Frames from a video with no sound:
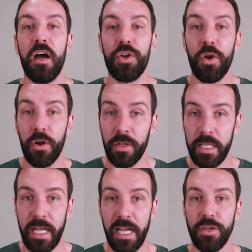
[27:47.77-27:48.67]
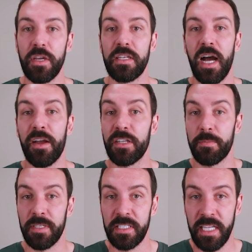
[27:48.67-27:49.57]
Not only that, you can target
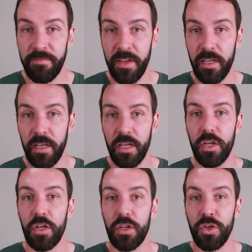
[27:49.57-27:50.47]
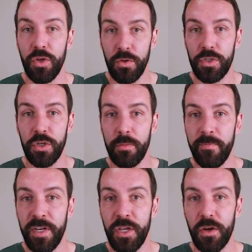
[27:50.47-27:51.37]
specific
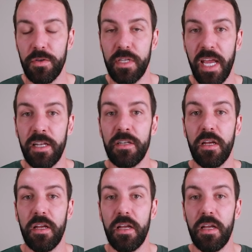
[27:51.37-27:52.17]
YouTube videos and